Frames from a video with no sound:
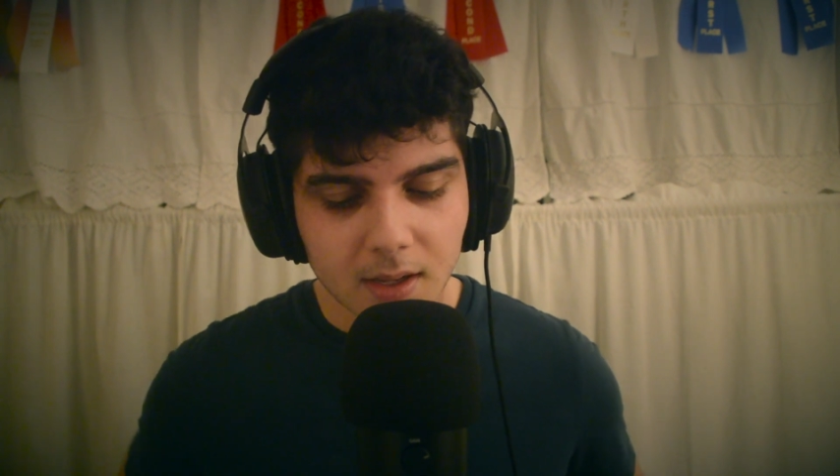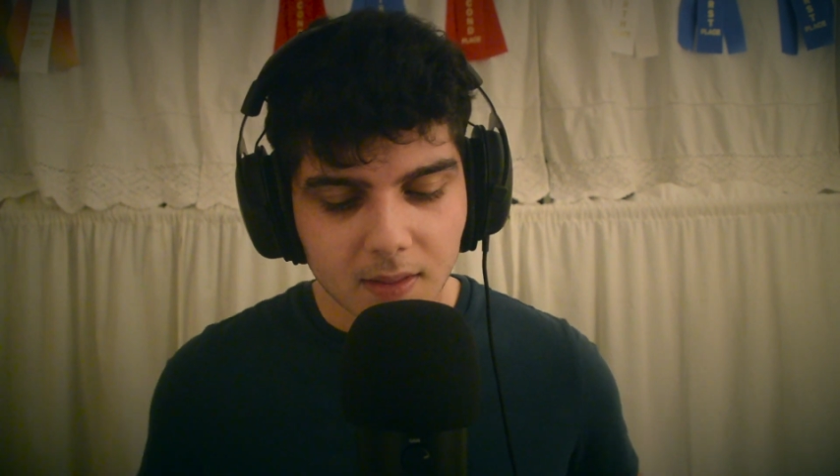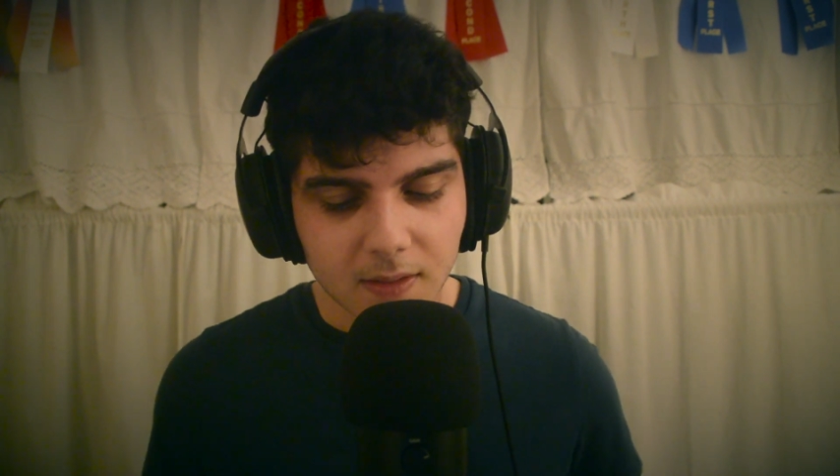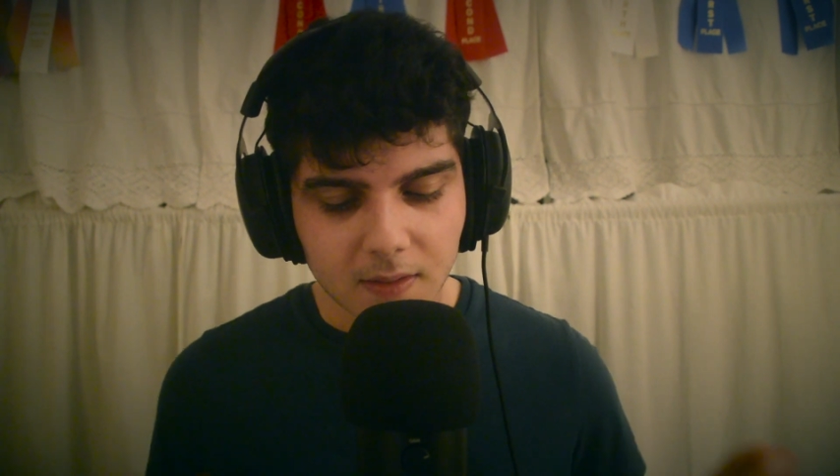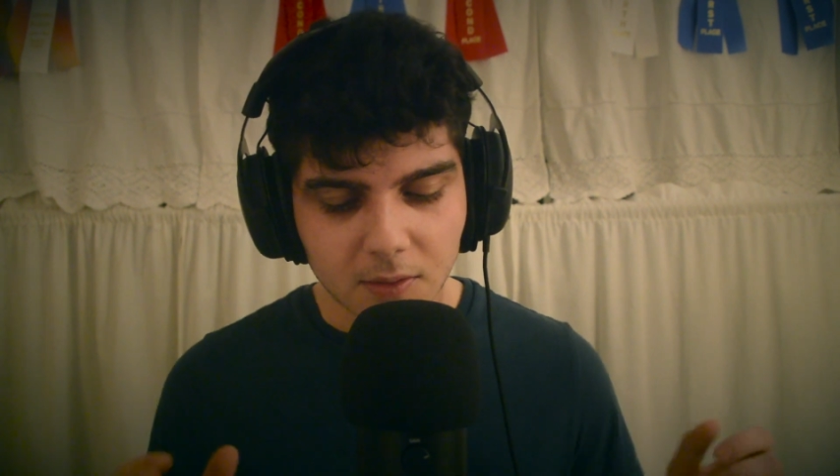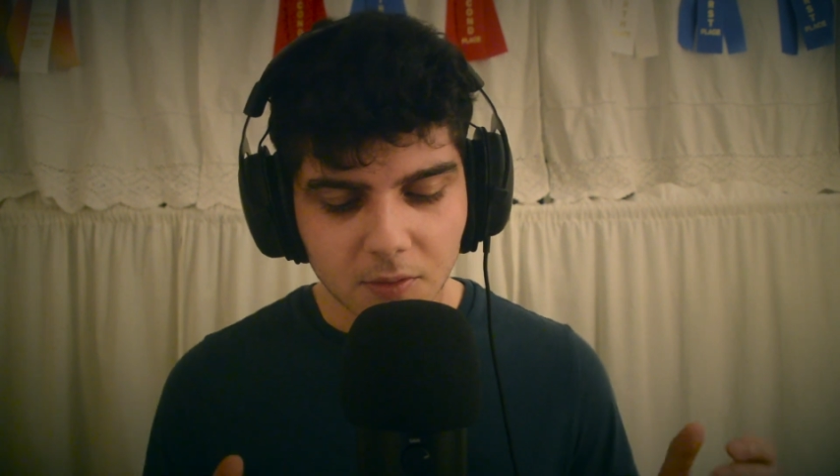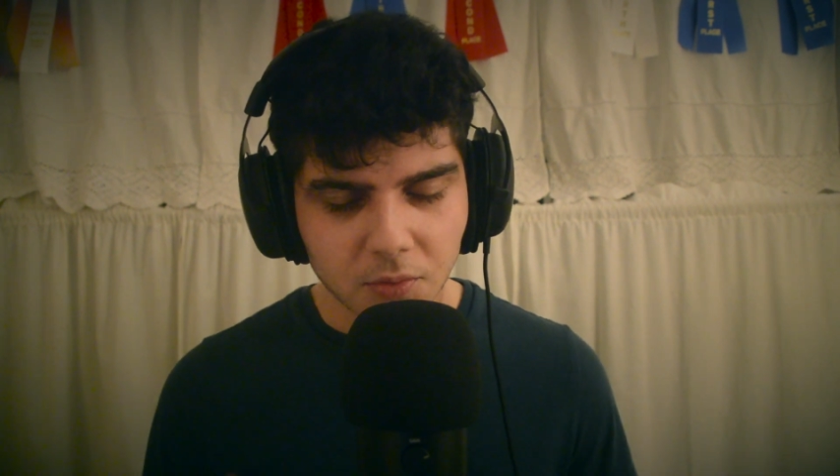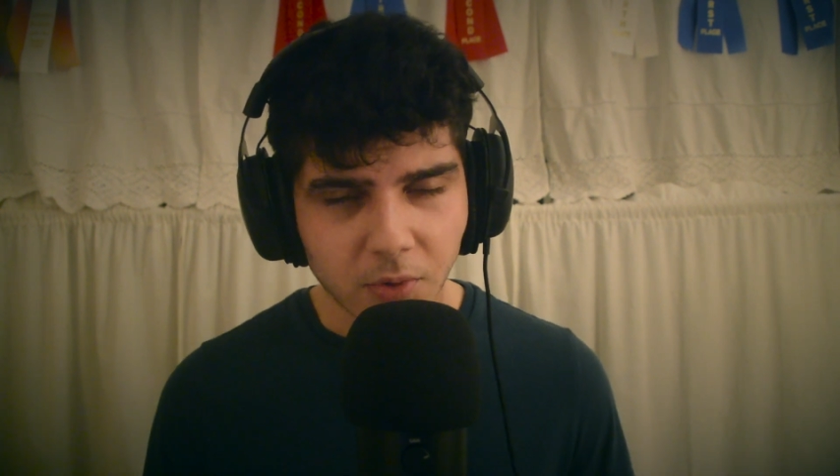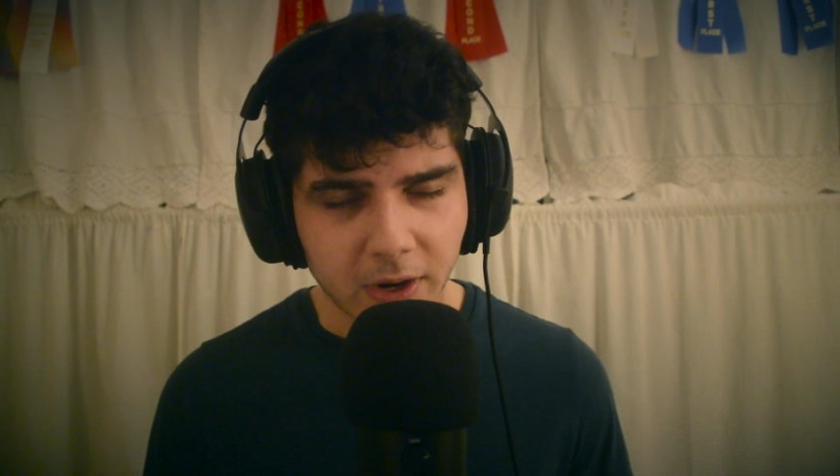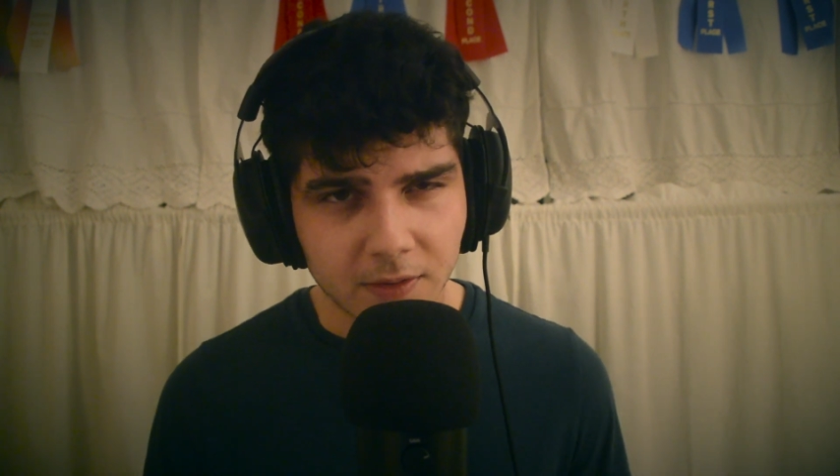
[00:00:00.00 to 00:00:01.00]
that those
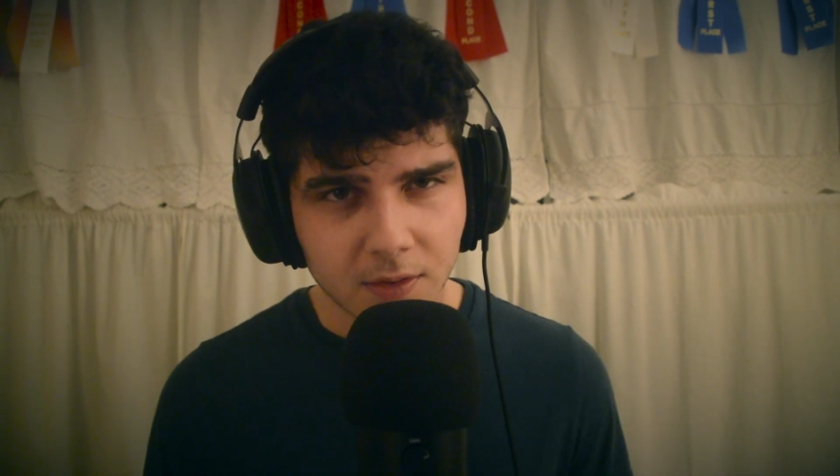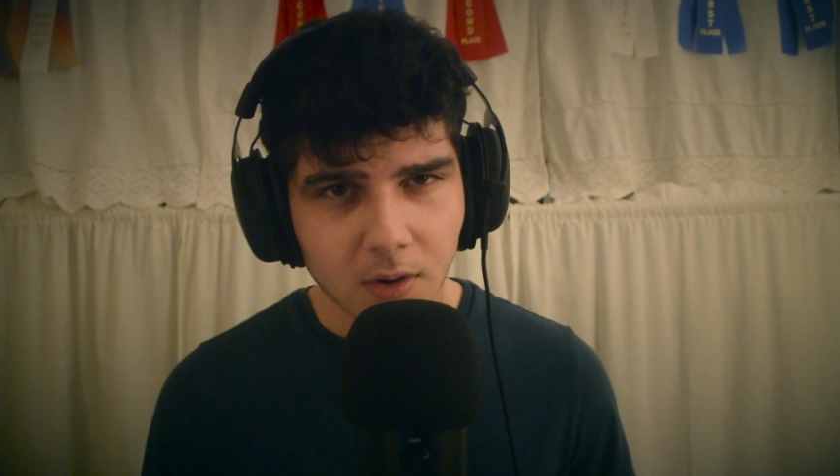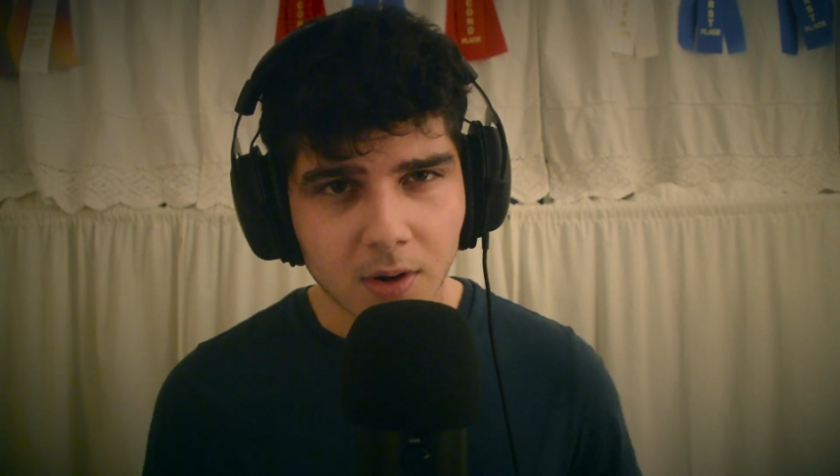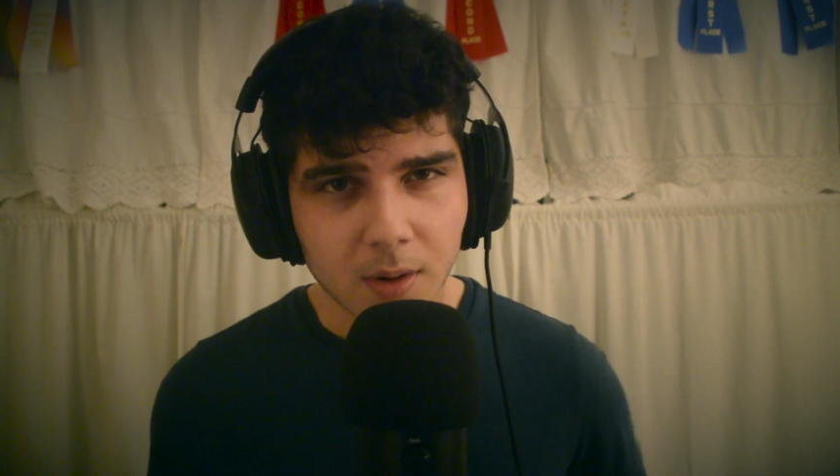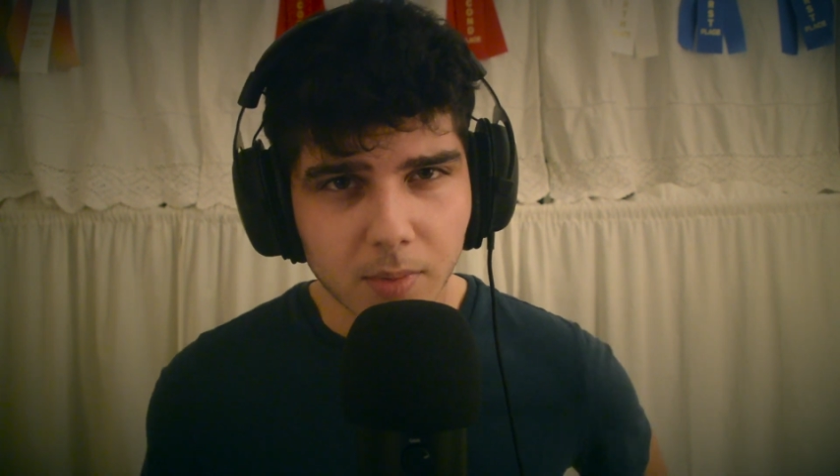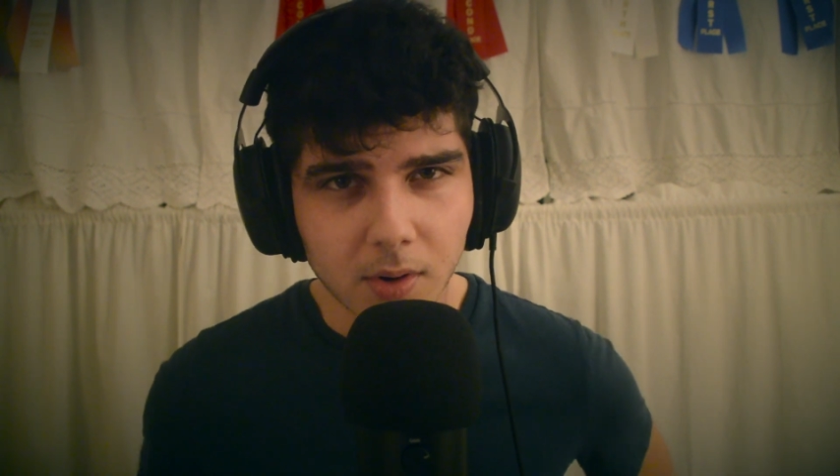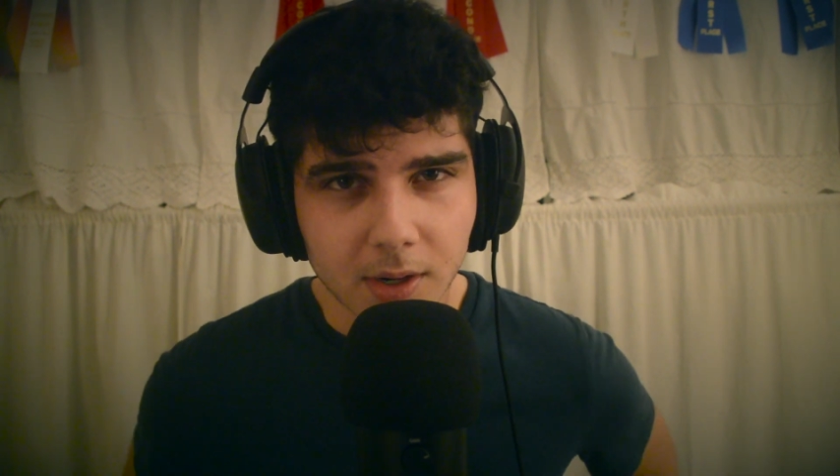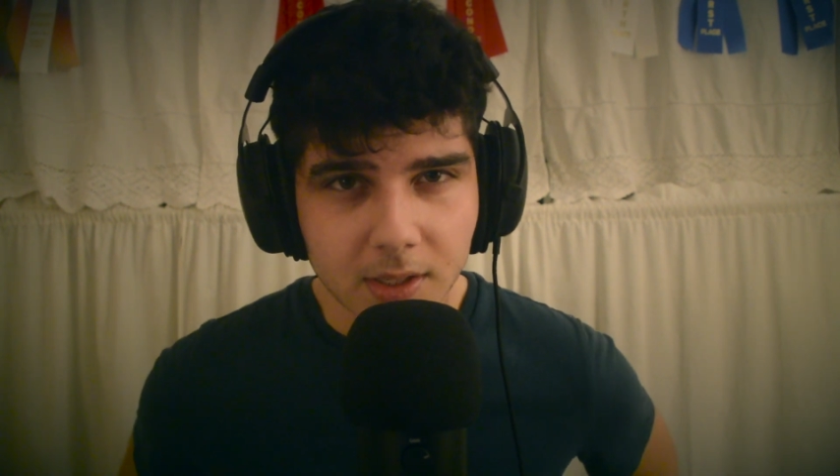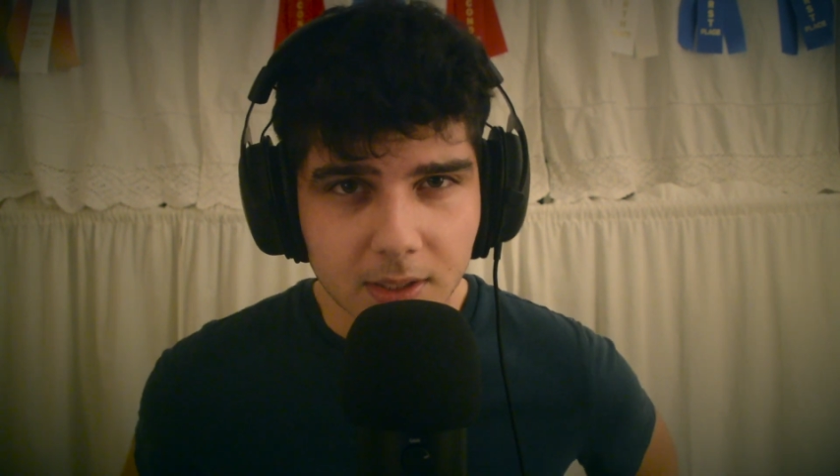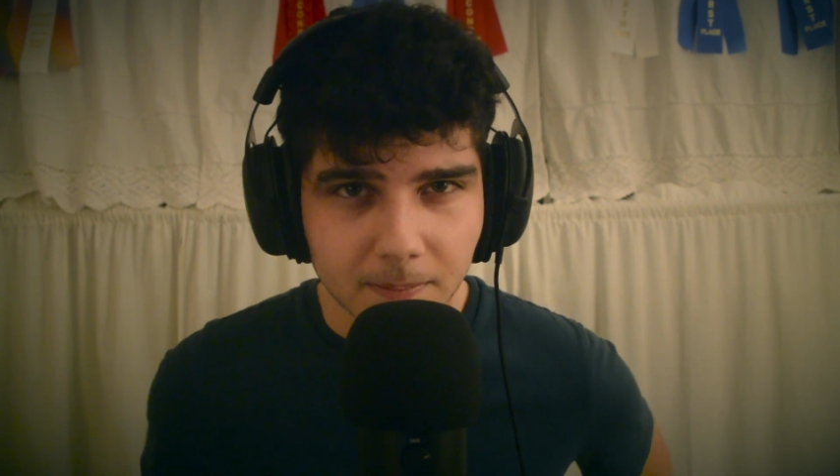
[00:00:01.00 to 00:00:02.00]
rights are
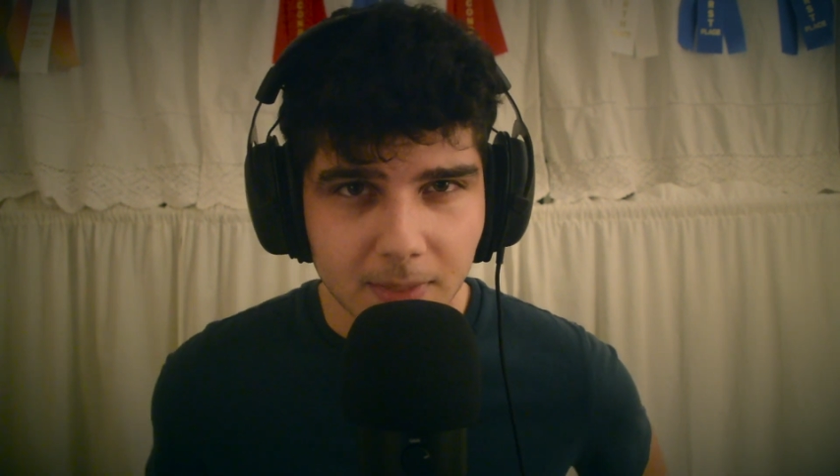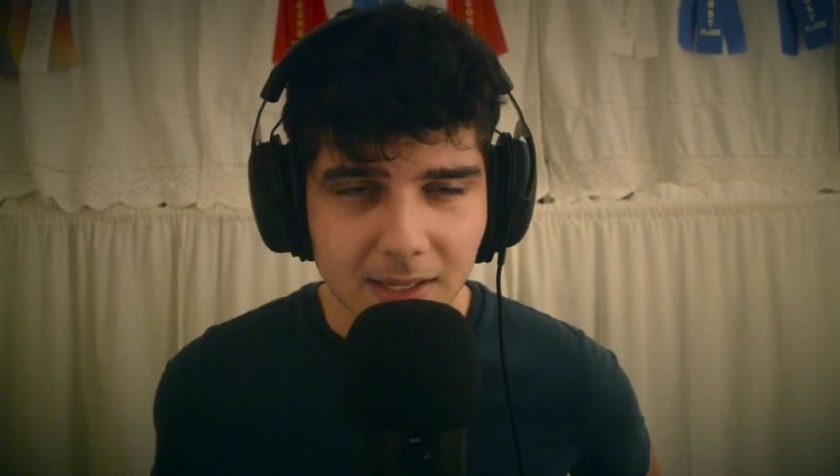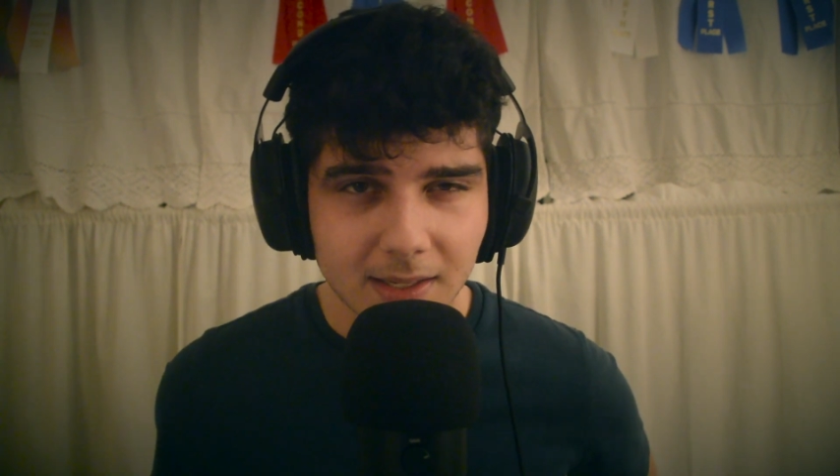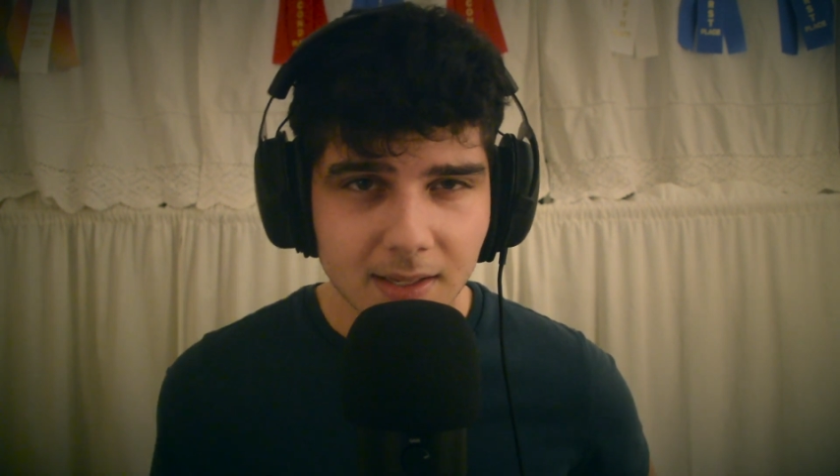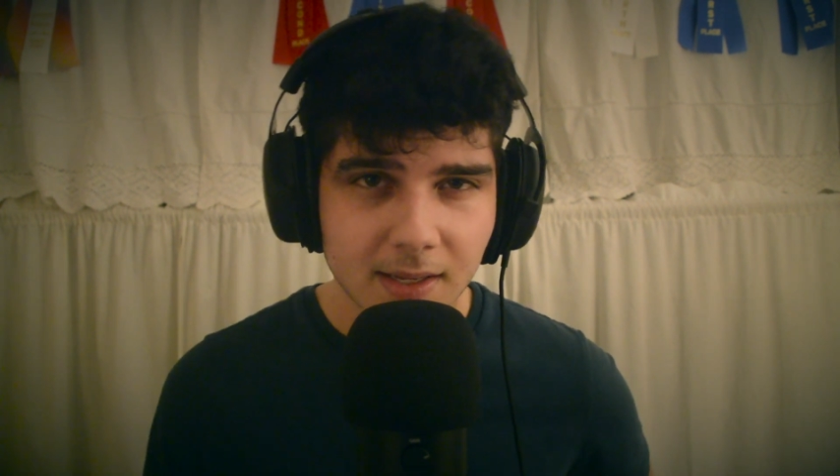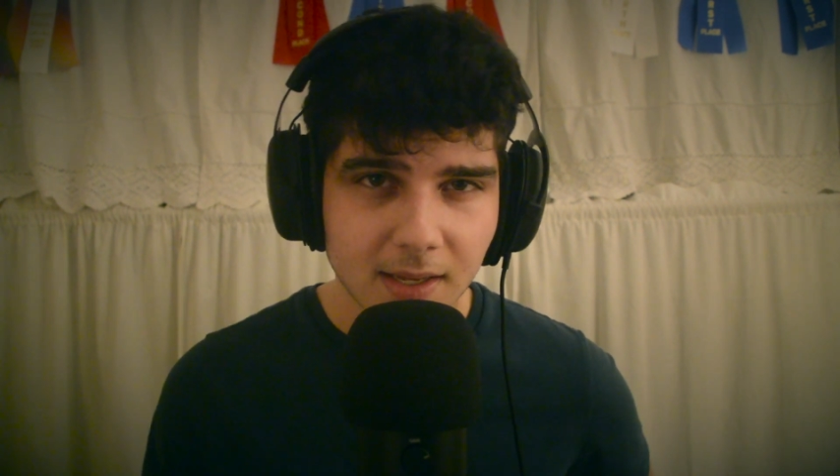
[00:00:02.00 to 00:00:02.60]
important to me